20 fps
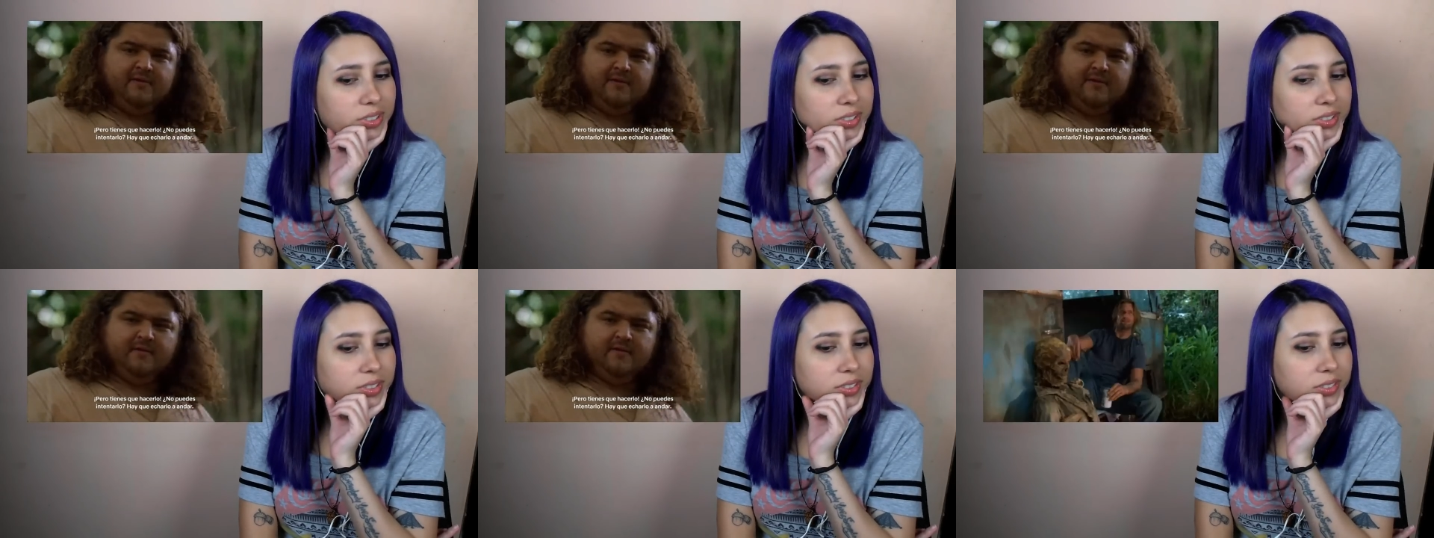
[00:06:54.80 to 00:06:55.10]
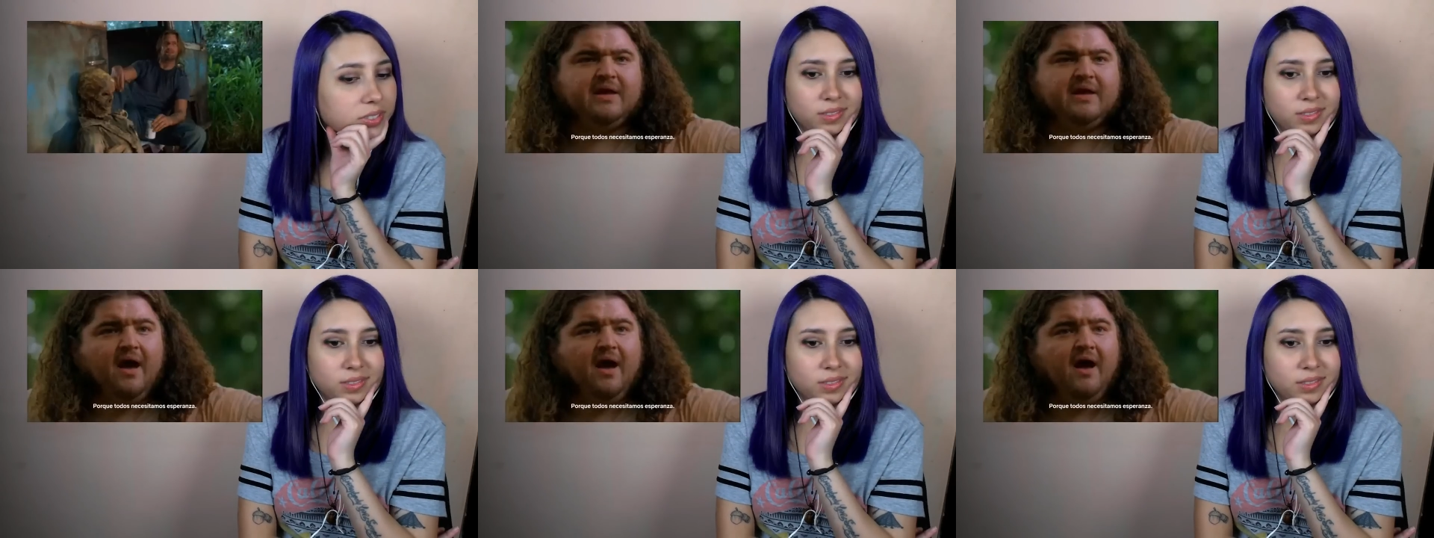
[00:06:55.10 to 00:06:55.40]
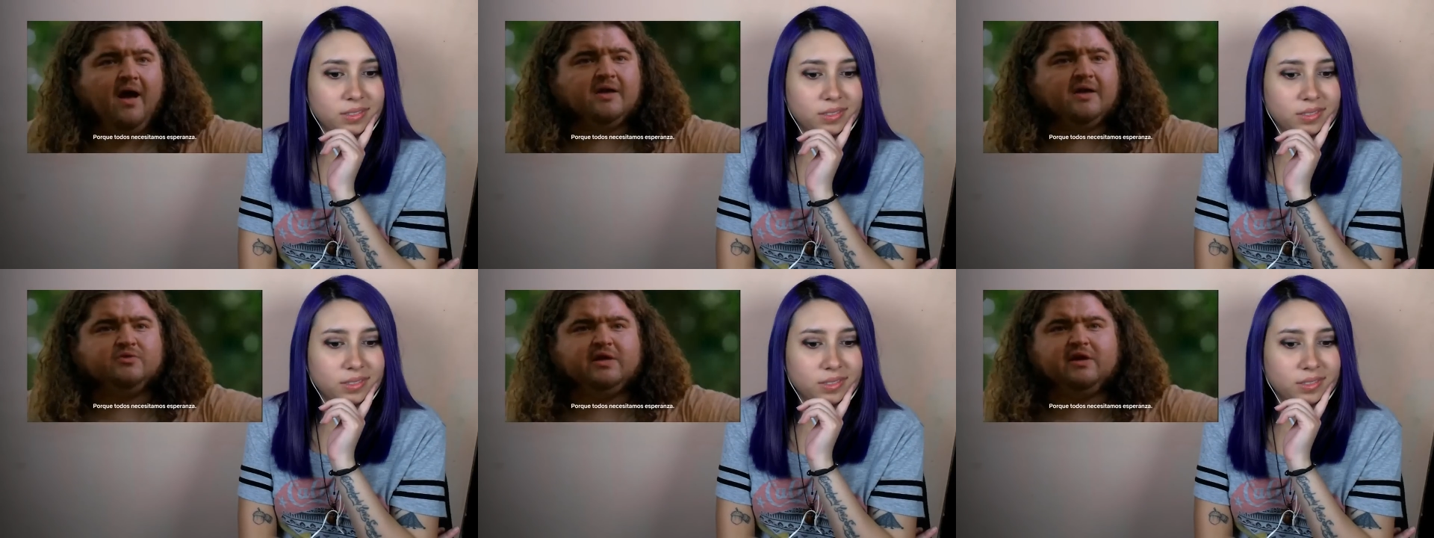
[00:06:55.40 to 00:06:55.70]
Speaker 1: Hey, leave
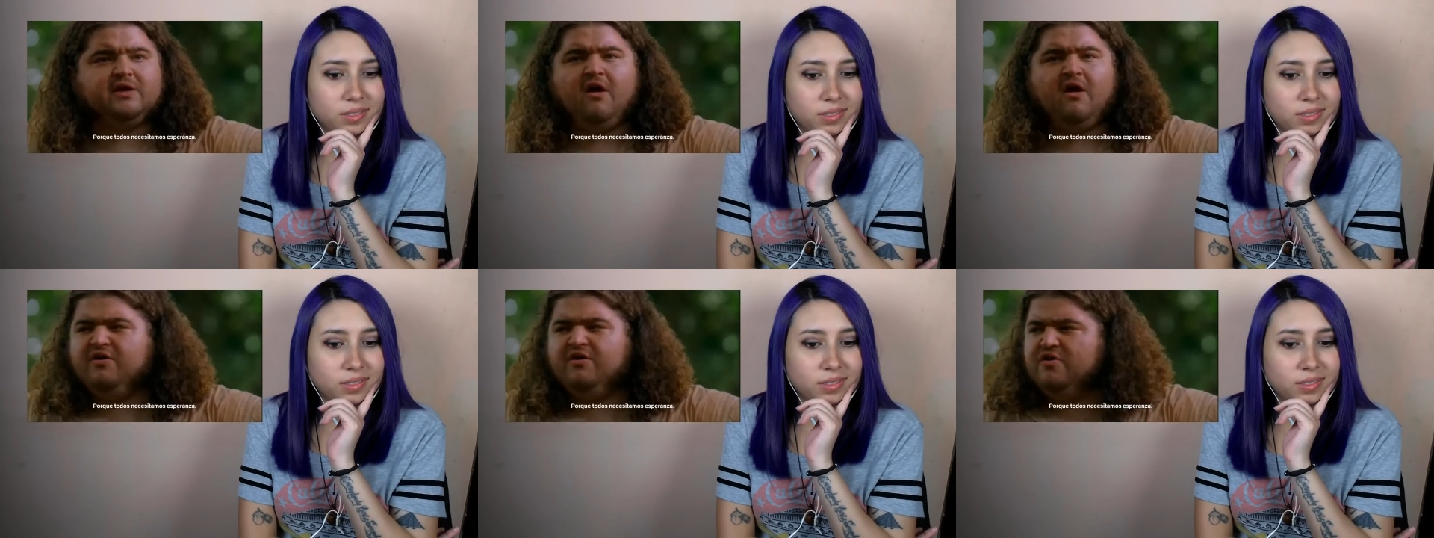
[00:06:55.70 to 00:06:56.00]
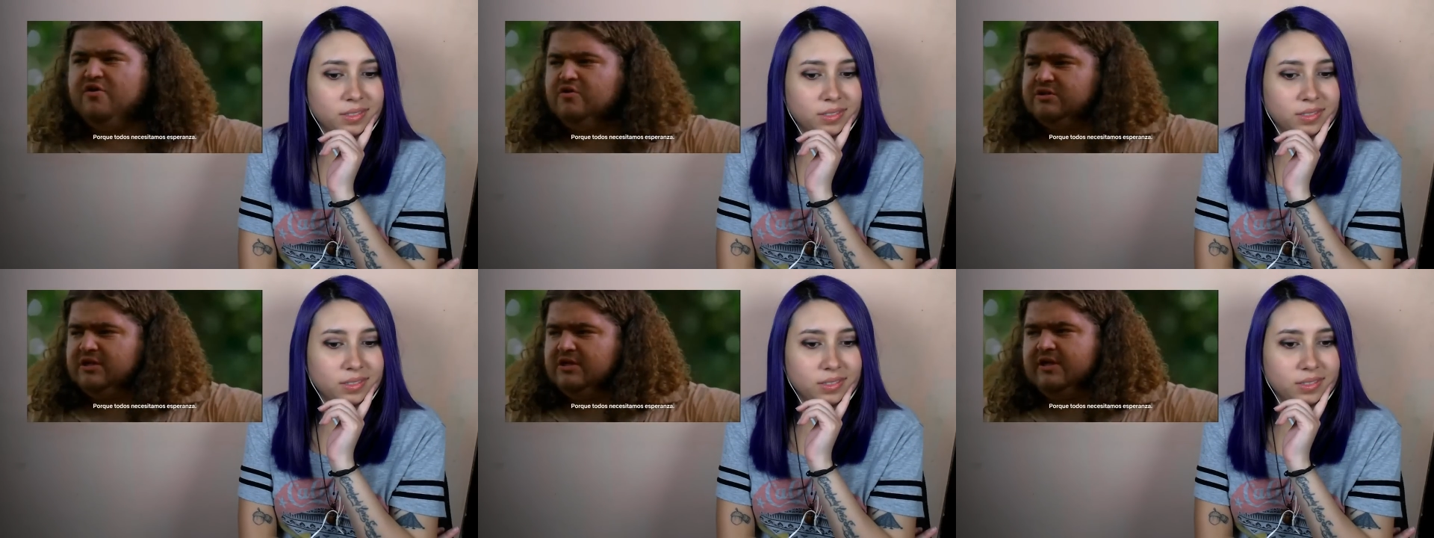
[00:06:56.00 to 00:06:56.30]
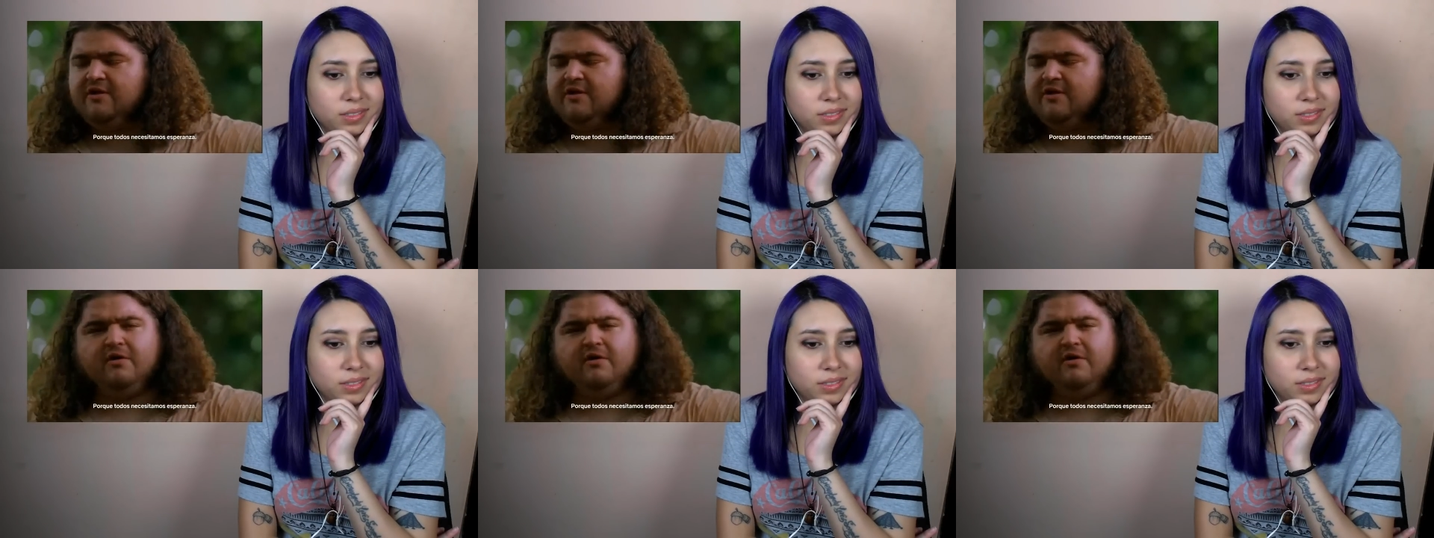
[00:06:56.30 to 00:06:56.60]
cuz. We could all use a
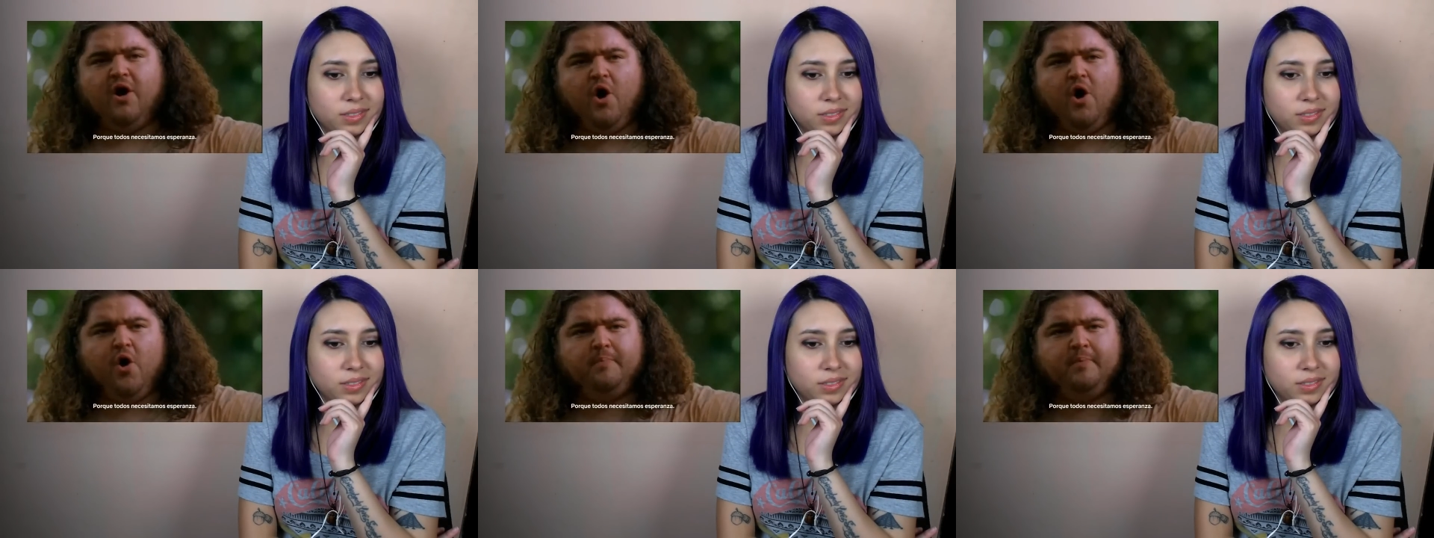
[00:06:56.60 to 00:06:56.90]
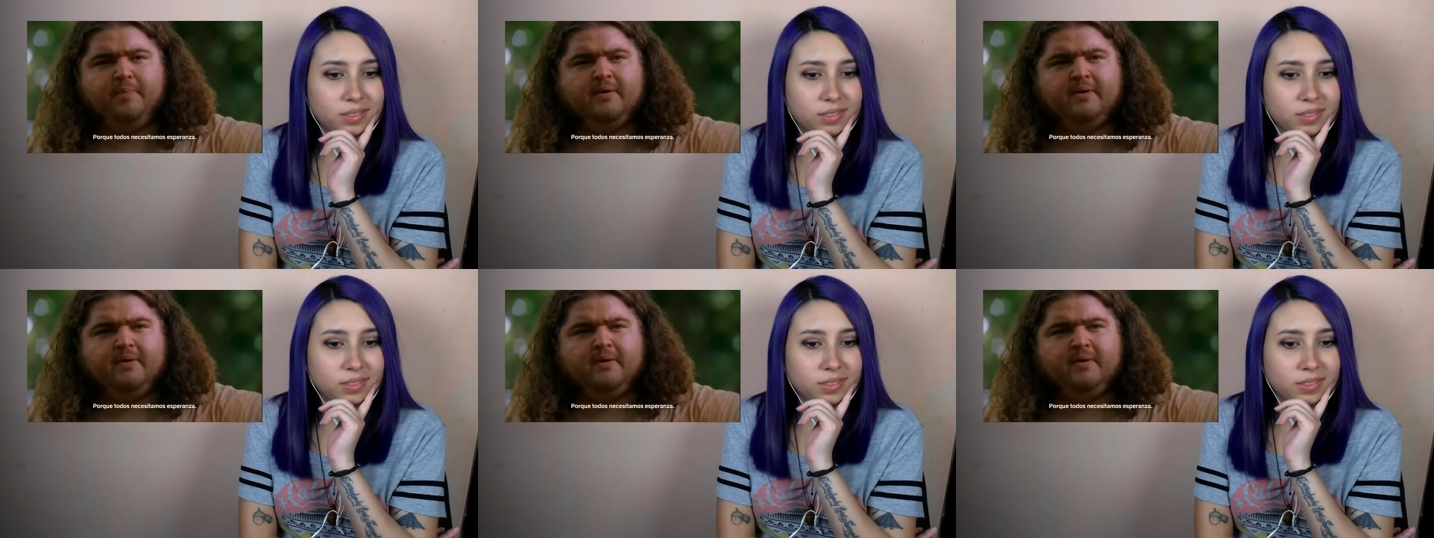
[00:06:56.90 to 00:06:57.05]
little hope.